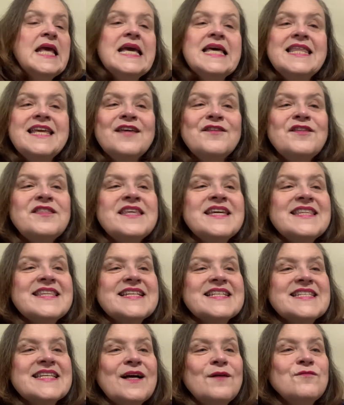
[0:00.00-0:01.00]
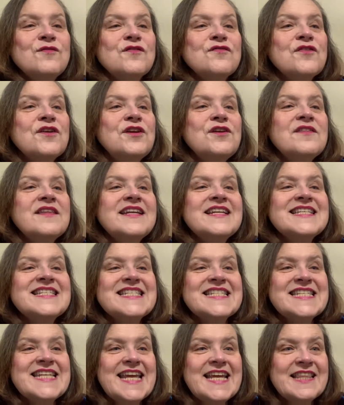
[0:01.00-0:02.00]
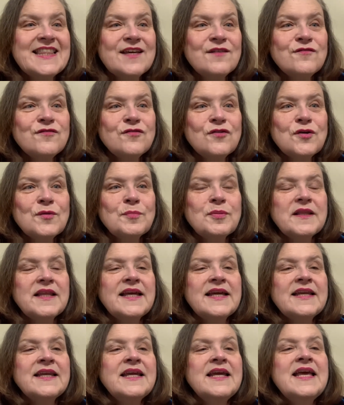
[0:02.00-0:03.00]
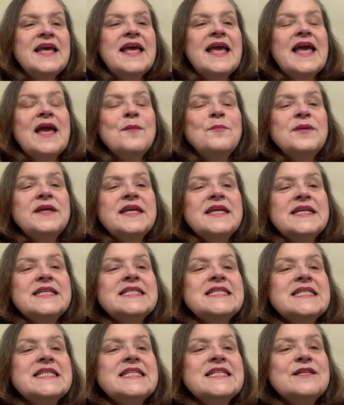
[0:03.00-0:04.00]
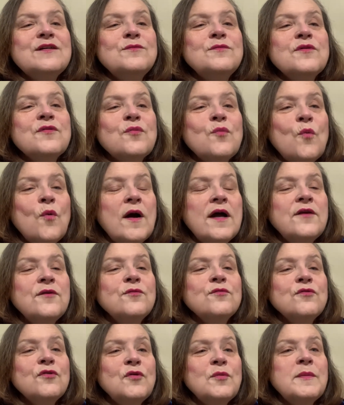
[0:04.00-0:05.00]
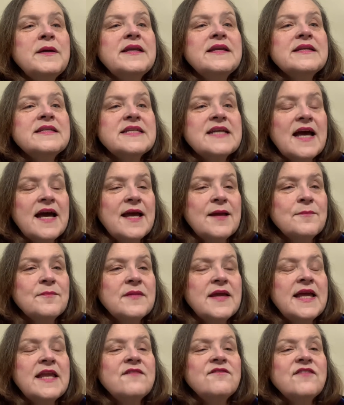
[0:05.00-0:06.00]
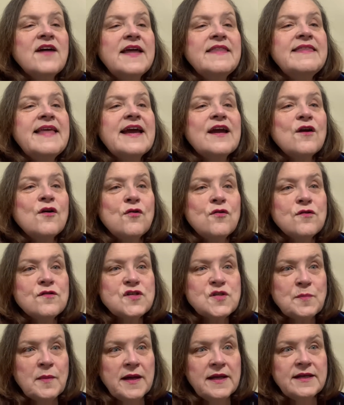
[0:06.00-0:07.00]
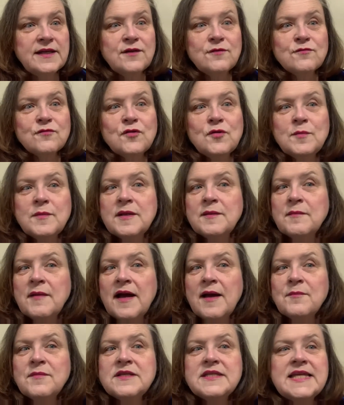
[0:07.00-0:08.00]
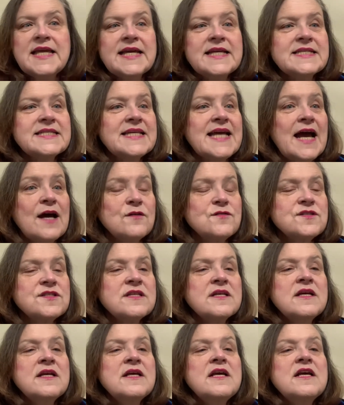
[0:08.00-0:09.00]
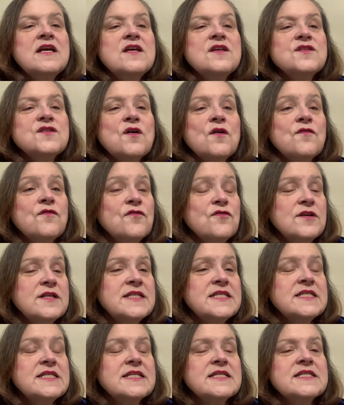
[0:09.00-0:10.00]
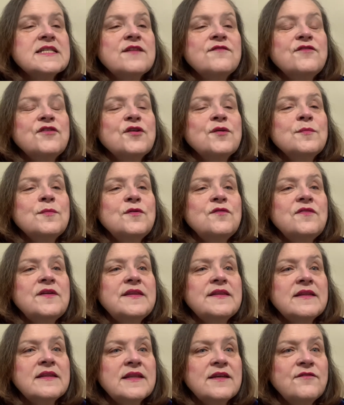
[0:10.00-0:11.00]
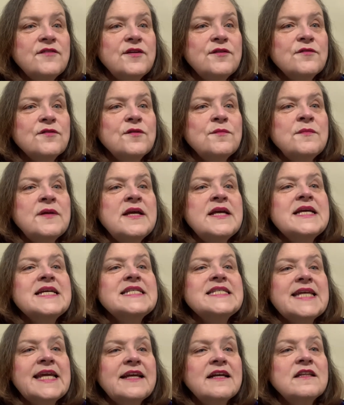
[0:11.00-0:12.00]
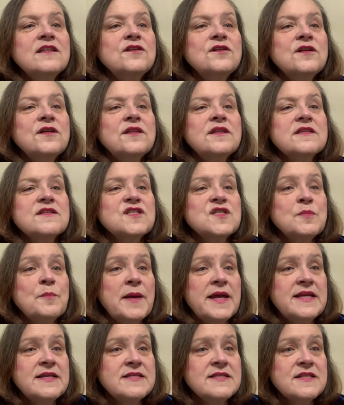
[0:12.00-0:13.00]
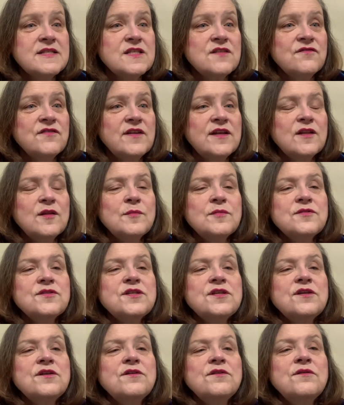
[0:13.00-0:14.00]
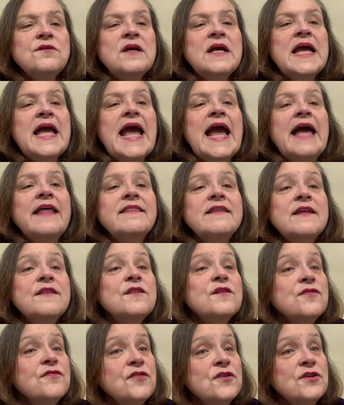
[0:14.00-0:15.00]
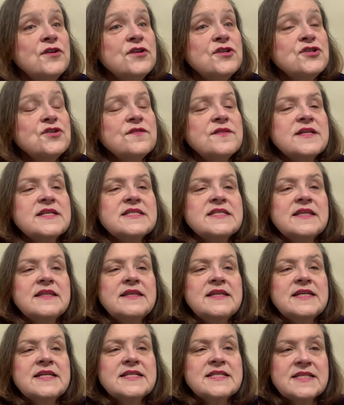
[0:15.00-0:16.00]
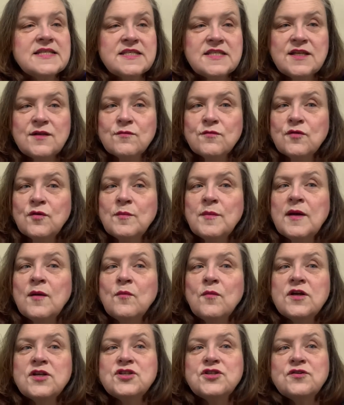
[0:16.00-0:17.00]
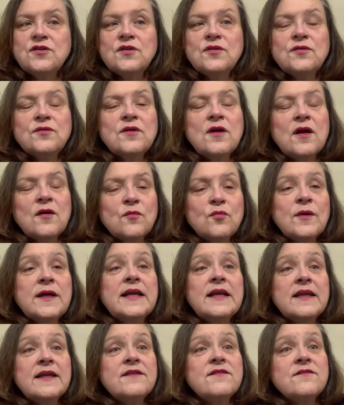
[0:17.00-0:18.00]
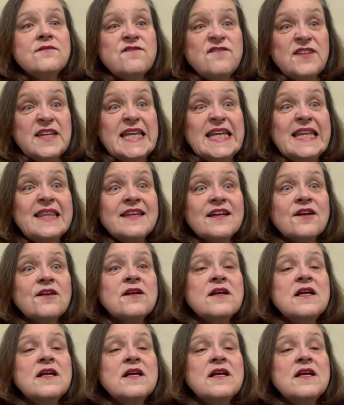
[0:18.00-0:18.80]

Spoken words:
The other thing that's helpful for you then is to take that floor plan and begin to deal with one room at a time and find that corresponding room in mom and dad's house. So for instance, if you're moving the living room, take a look at the space that's available to you and then the furniture that's in the existing room and what you can readily fit in there.